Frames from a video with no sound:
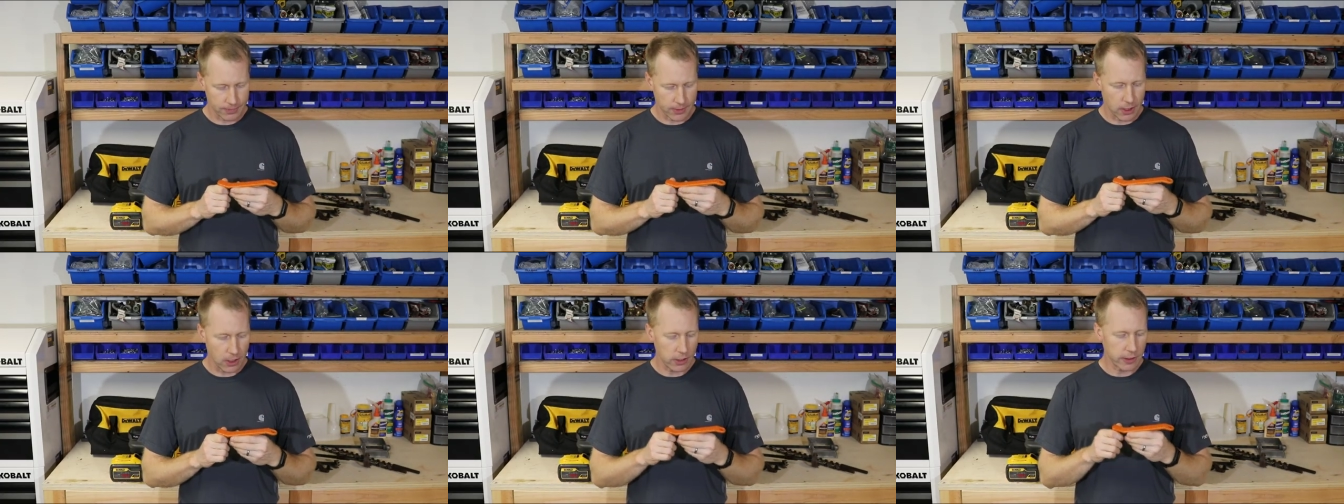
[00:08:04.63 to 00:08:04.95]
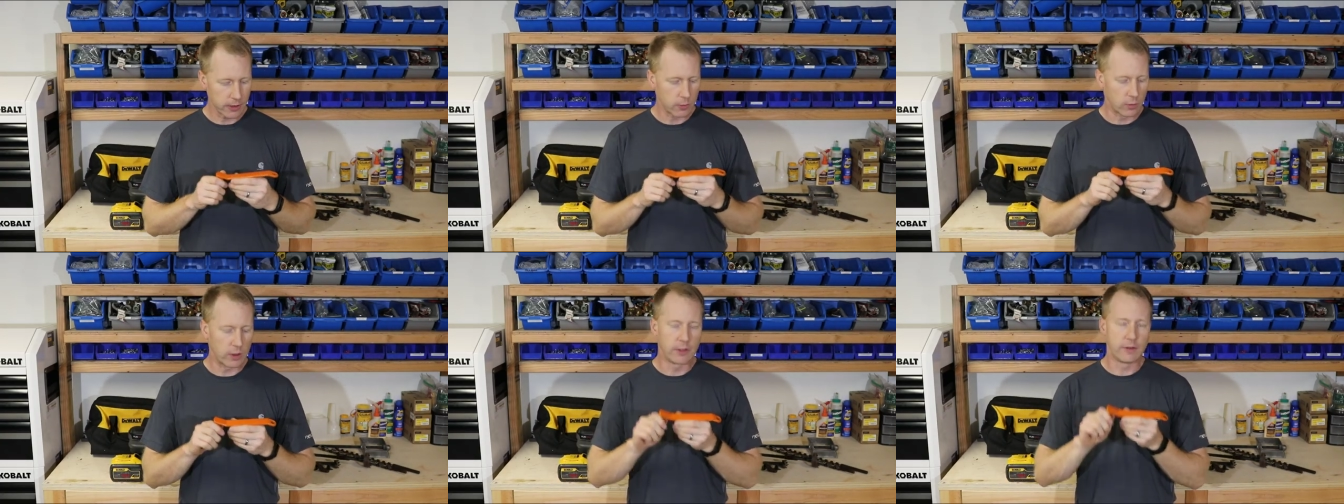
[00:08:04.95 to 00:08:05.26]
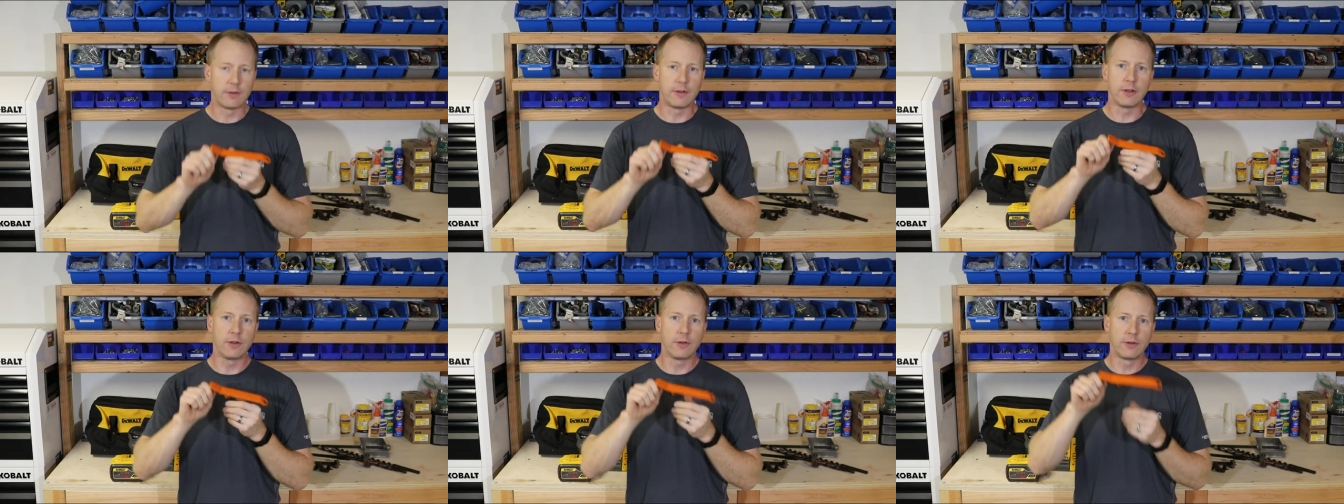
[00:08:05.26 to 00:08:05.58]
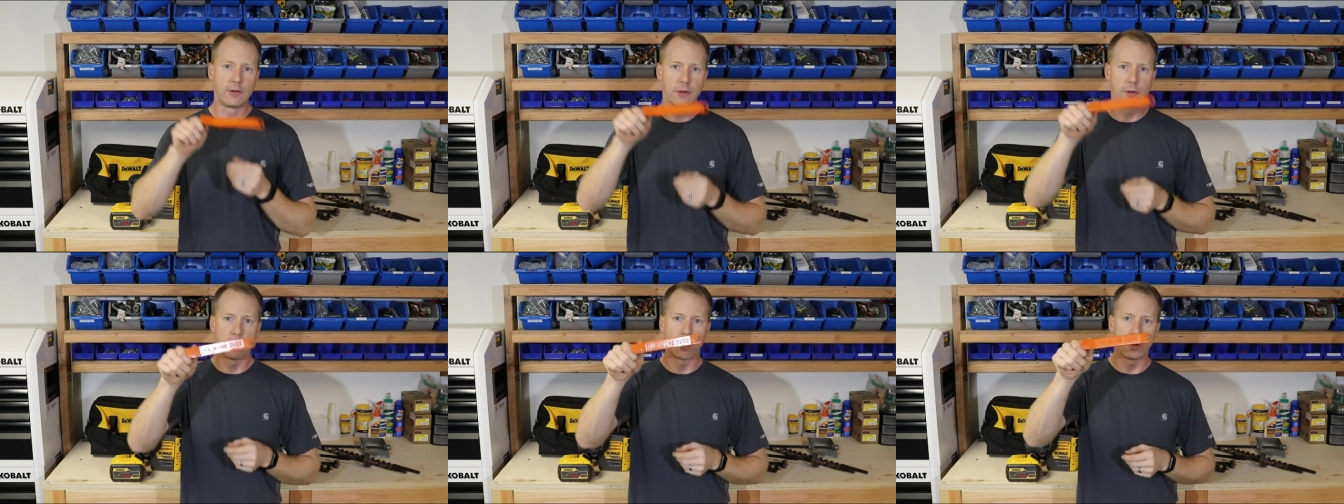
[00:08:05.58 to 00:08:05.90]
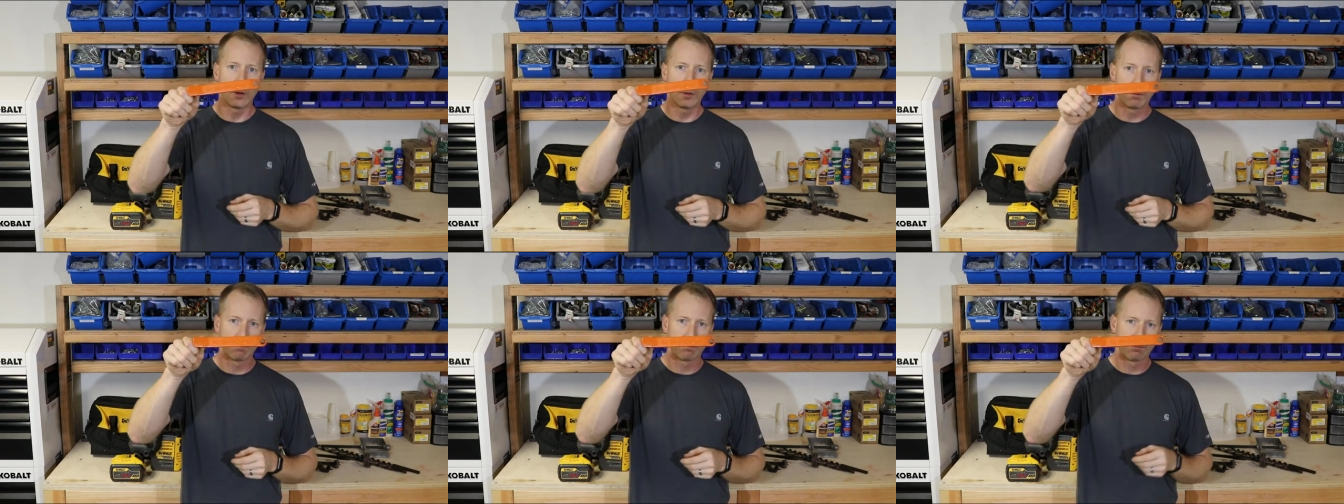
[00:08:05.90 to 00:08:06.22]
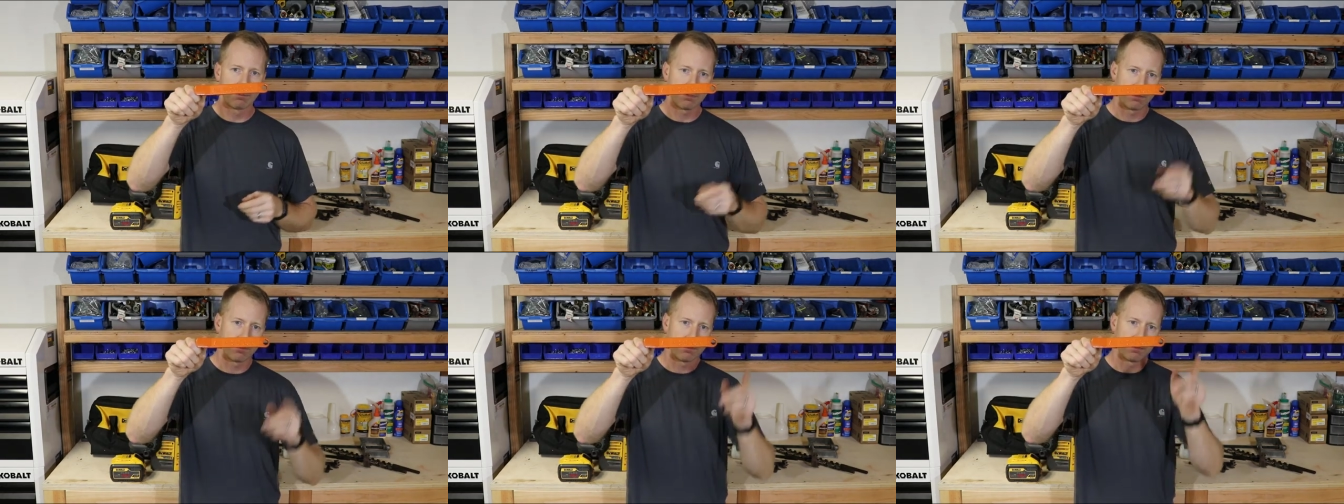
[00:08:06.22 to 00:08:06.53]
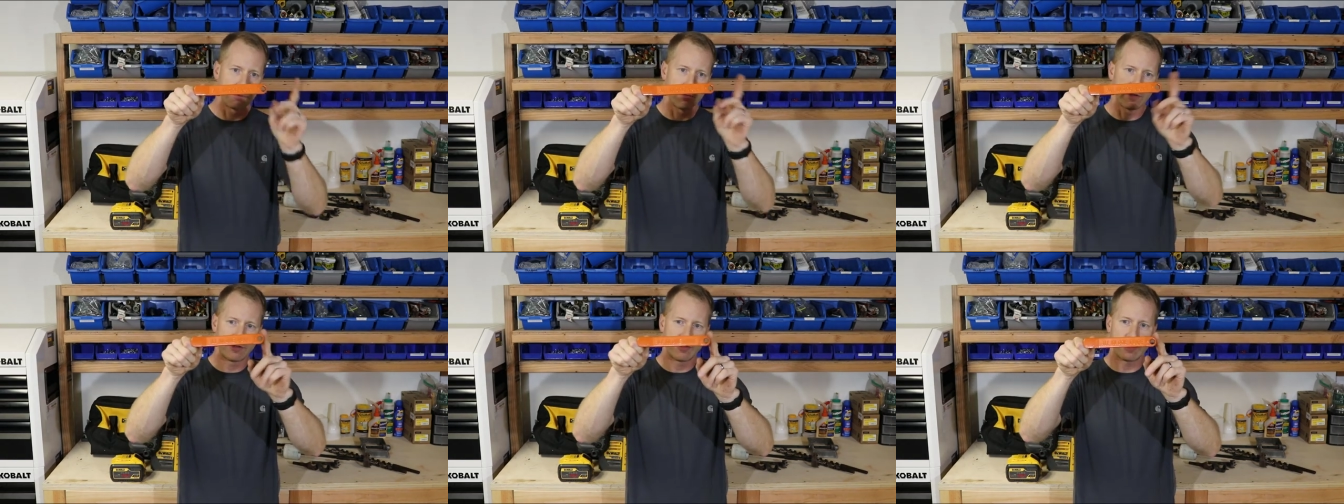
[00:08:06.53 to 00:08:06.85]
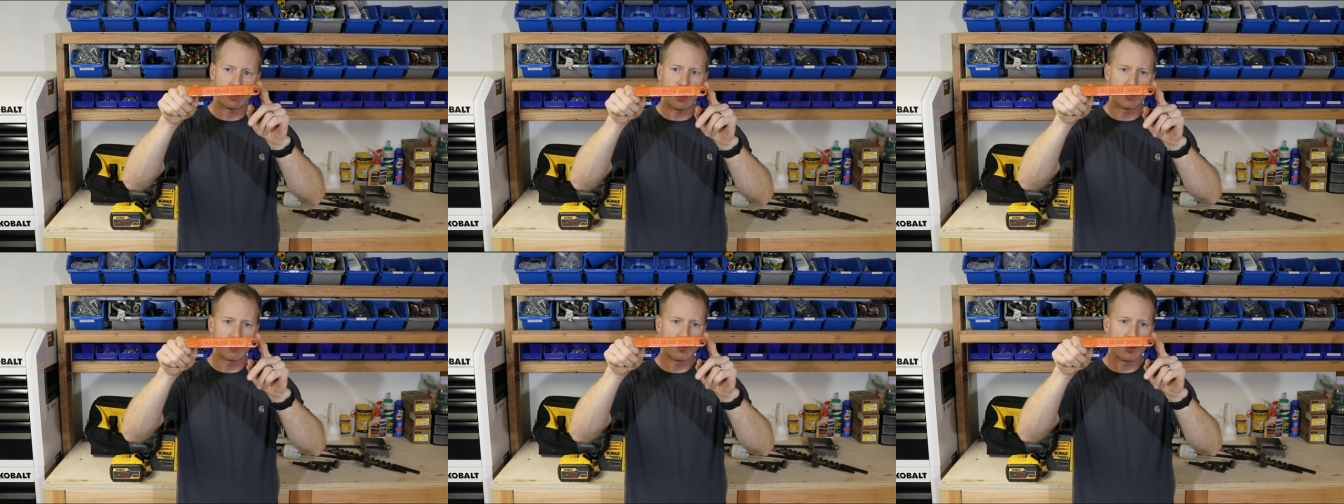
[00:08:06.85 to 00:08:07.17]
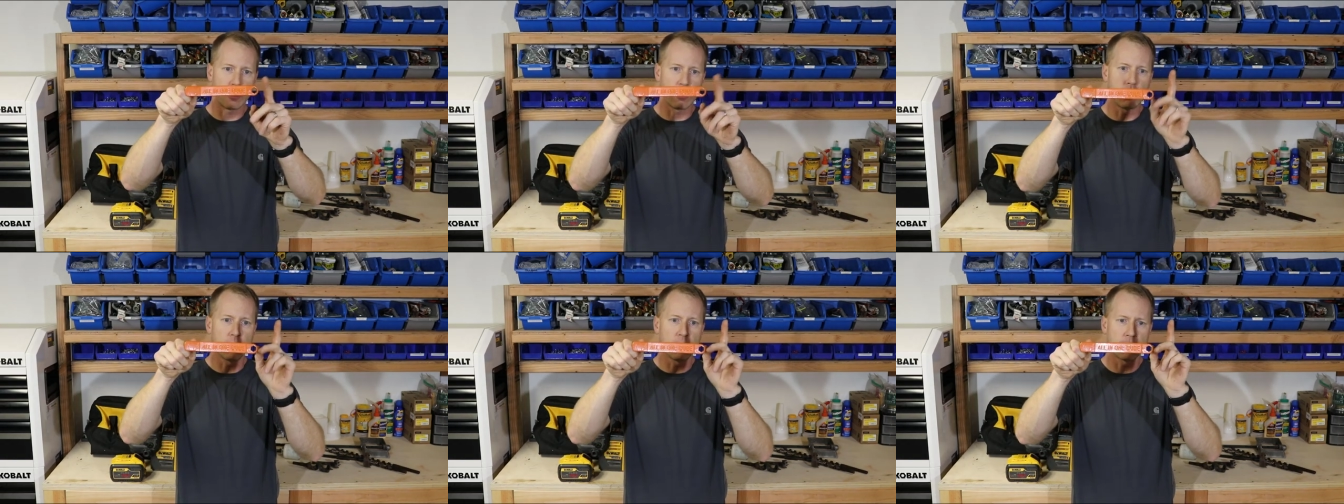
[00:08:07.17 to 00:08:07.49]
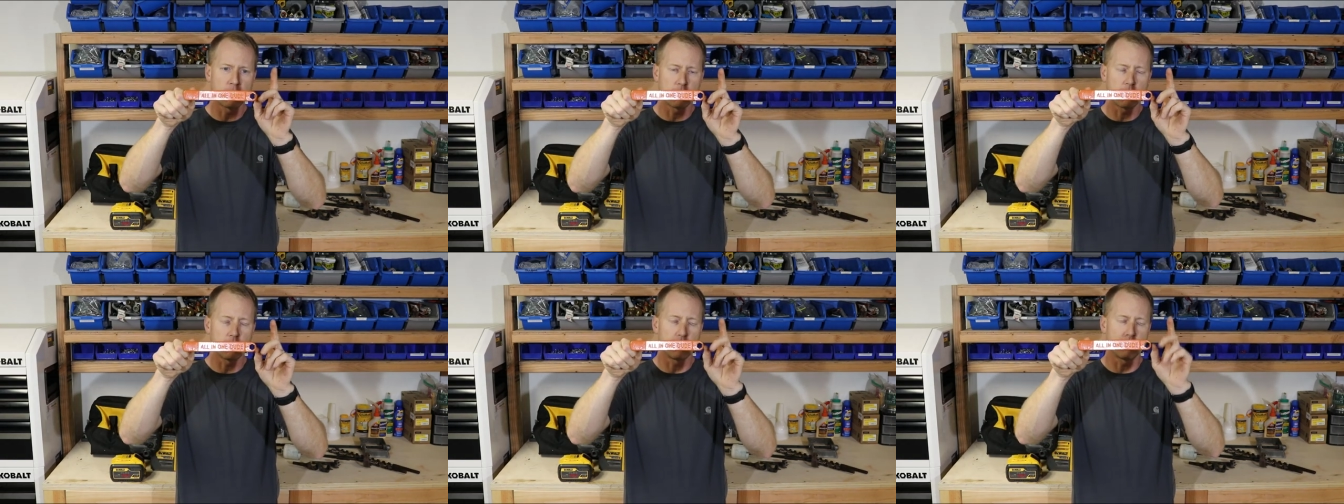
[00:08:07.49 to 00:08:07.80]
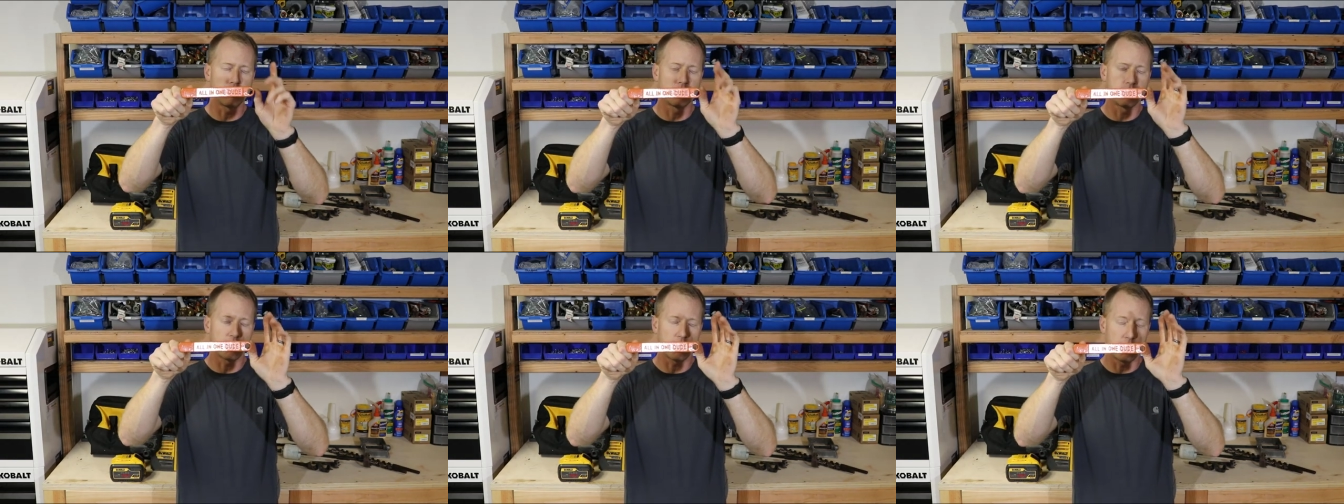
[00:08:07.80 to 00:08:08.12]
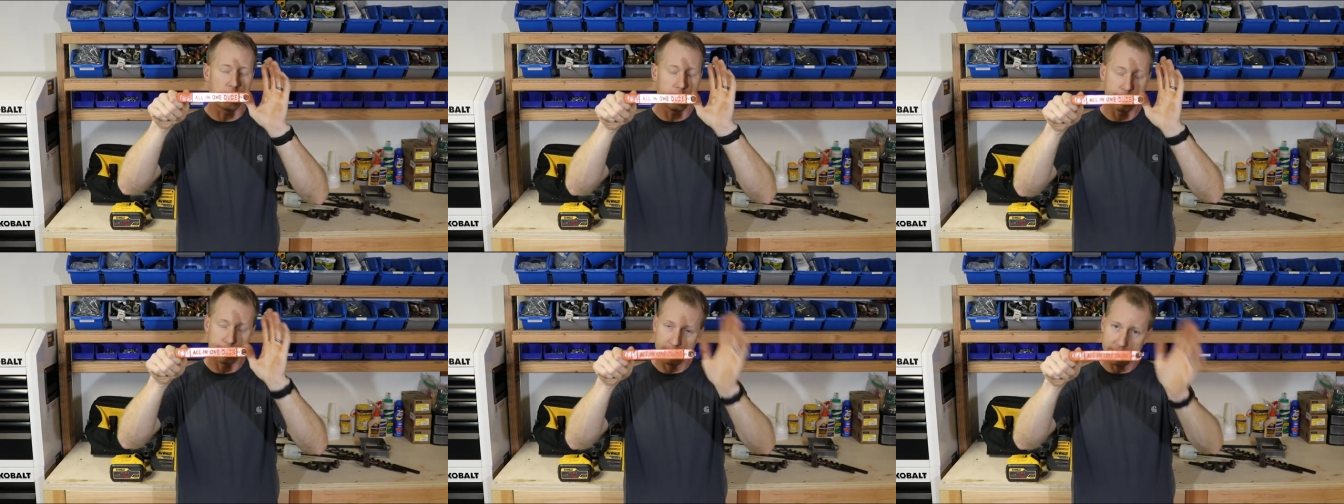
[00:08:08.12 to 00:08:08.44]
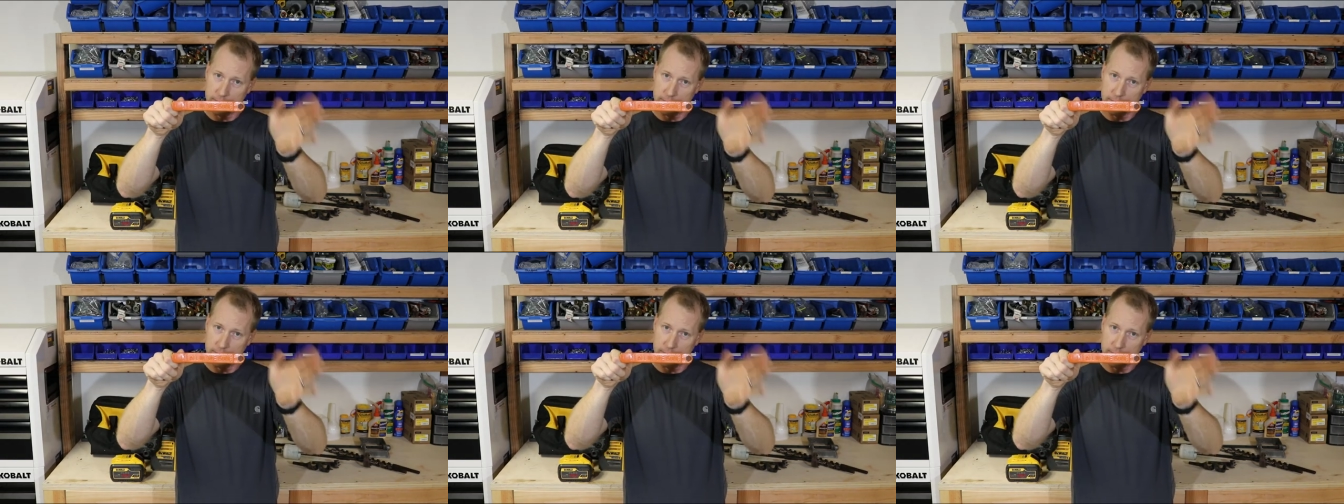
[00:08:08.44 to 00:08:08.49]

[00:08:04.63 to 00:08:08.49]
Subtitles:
all-in-one dude tool sawzall, or sorry,